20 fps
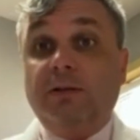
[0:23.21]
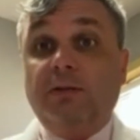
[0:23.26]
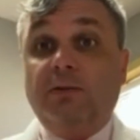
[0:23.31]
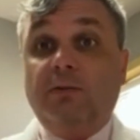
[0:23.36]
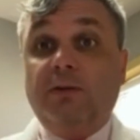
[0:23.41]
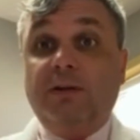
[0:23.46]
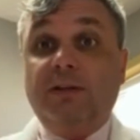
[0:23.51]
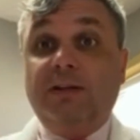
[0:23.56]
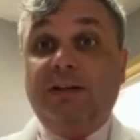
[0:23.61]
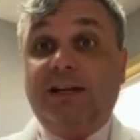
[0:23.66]
the
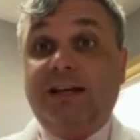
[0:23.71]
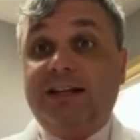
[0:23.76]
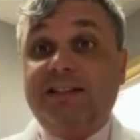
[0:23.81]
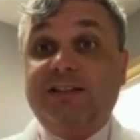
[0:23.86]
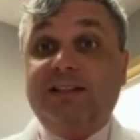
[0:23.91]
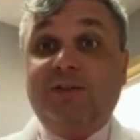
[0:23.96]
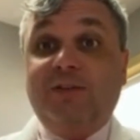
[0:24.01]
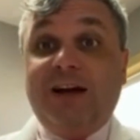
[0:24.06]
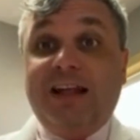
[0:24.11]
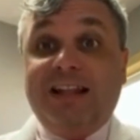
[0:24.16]
one kind of
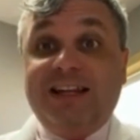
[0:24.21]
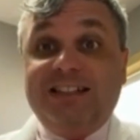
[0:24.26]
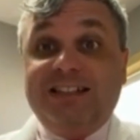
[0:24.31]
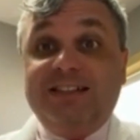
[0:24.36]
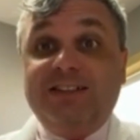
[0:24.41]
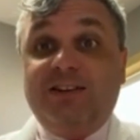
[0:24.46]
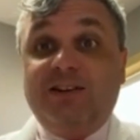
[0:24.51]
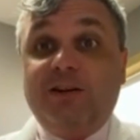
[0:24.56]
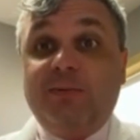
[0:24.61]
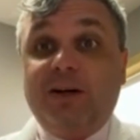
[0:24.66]
stuff I like to
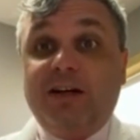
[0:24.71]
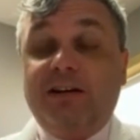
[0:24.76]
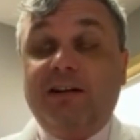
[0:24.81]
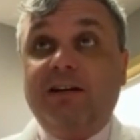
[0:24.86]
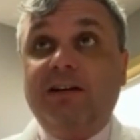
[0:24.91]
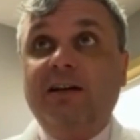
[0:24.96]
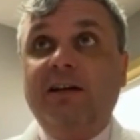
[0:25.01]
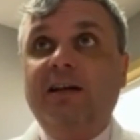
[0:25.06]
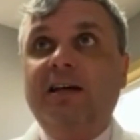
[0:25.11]
talk about.